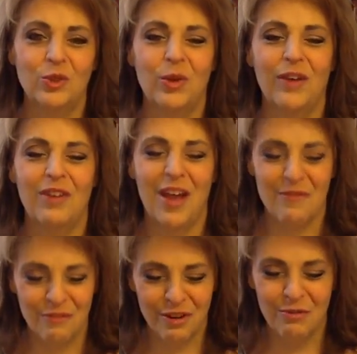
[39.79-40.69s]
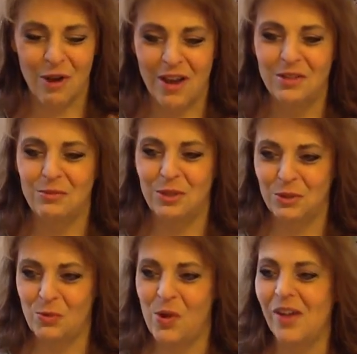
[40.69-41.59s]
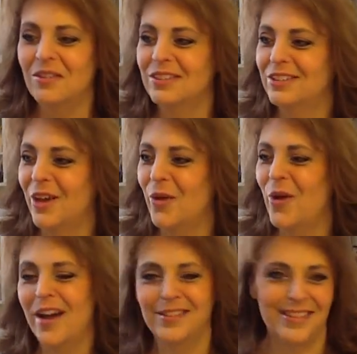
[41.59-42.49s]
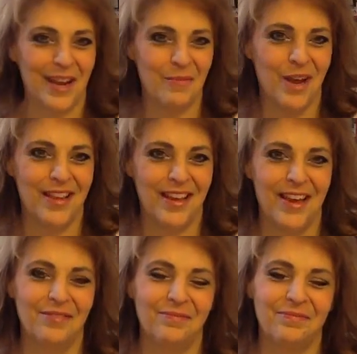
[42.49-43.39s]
you have every right to be spoilt, so I stand by that.